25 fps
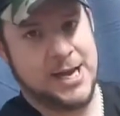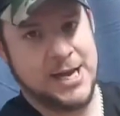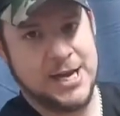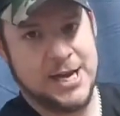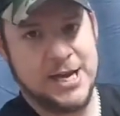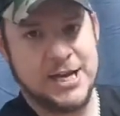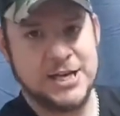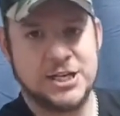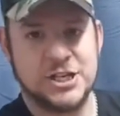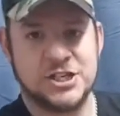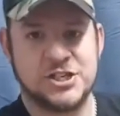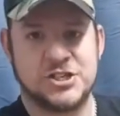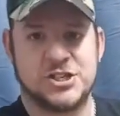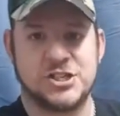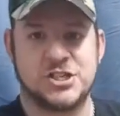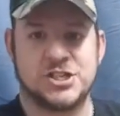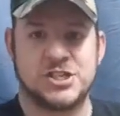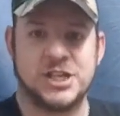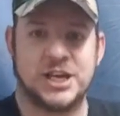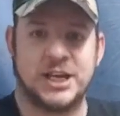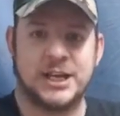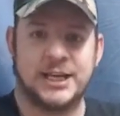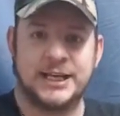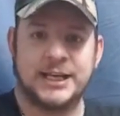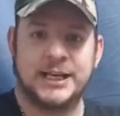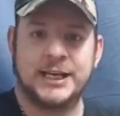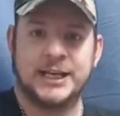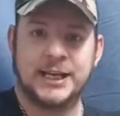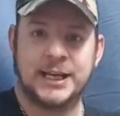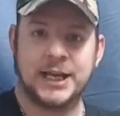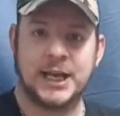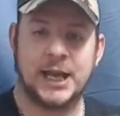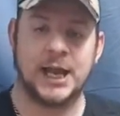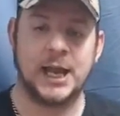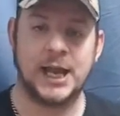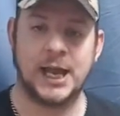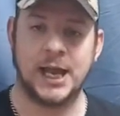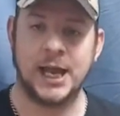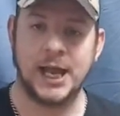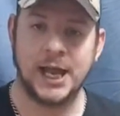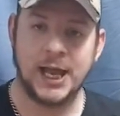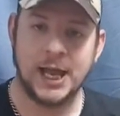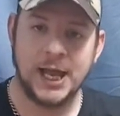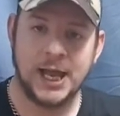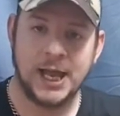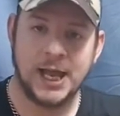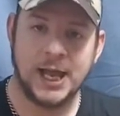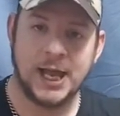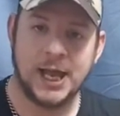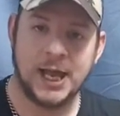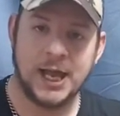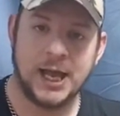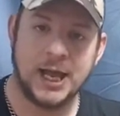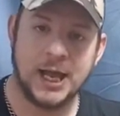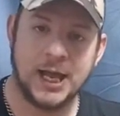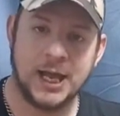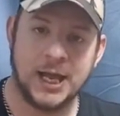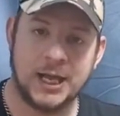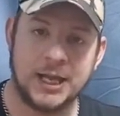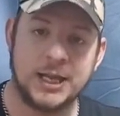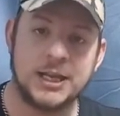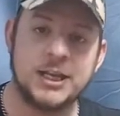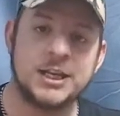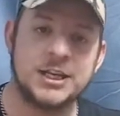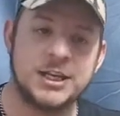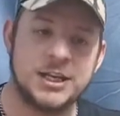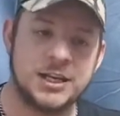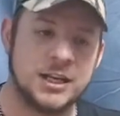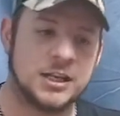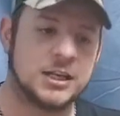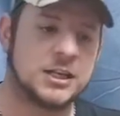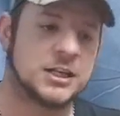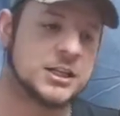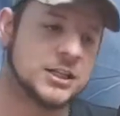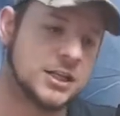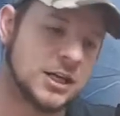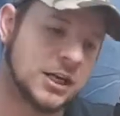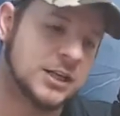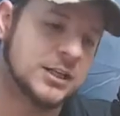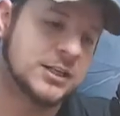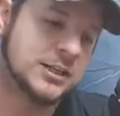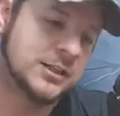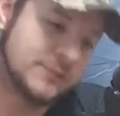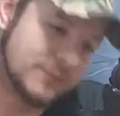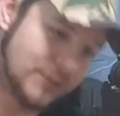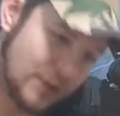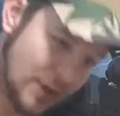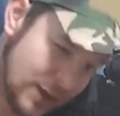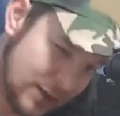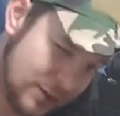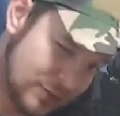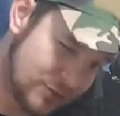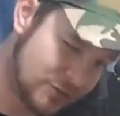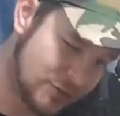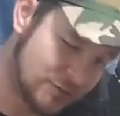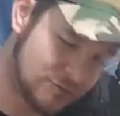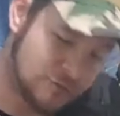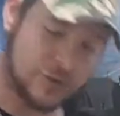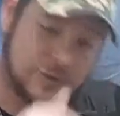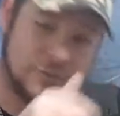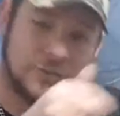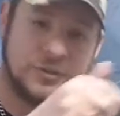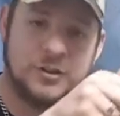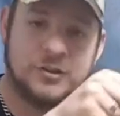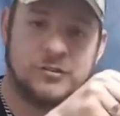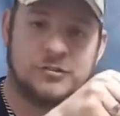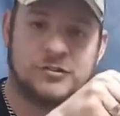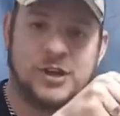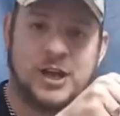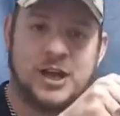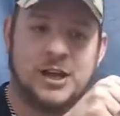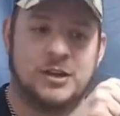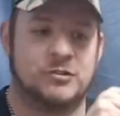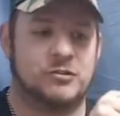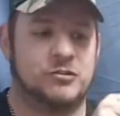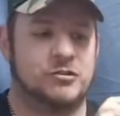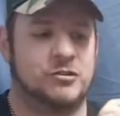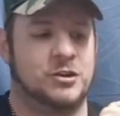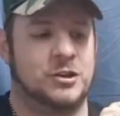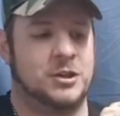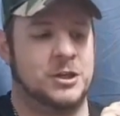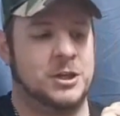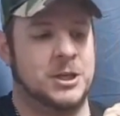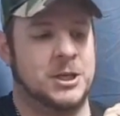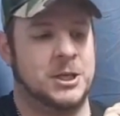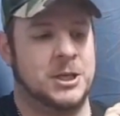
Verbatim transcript: Needless to say, he kind of likes to run this as